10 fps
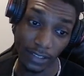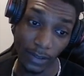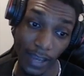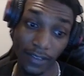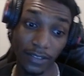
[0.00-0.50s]
So
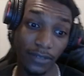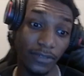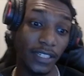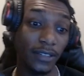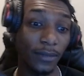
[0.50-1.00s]
after
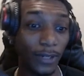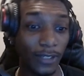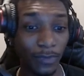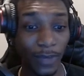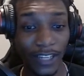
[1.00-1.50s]
defeating the
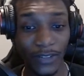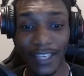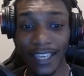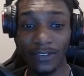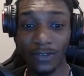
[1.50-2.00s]
boss bind, we
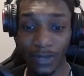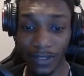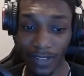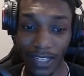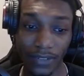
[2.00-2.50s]
gain
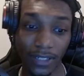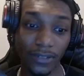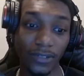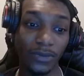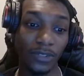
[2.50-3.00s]

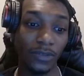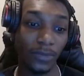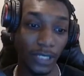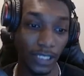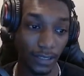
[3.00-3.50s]
$25, which is
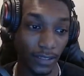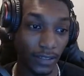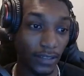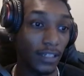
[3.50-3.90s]
pretty good.